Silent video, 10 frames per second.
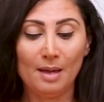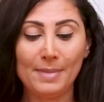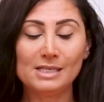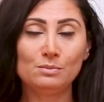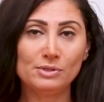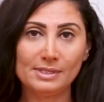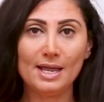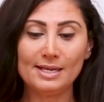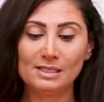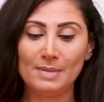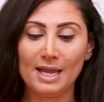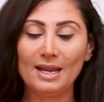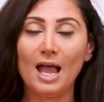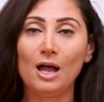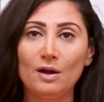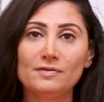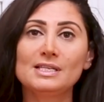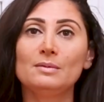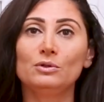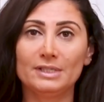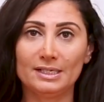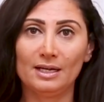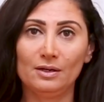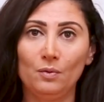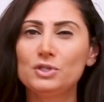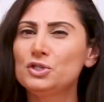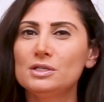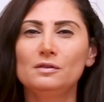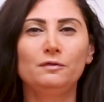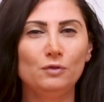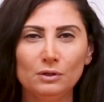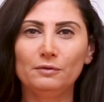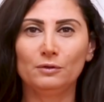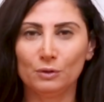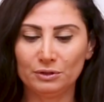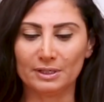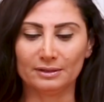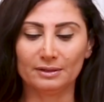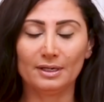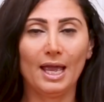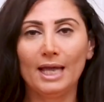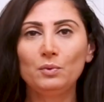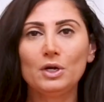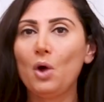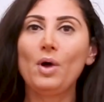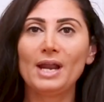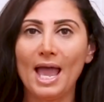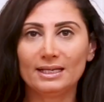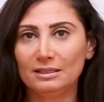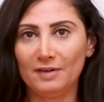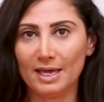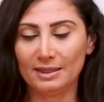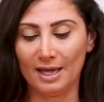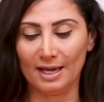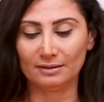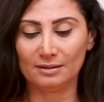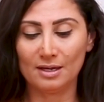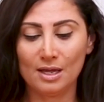Basboussa is made out of semolina, which is full of gluten, and we don't want to activate that.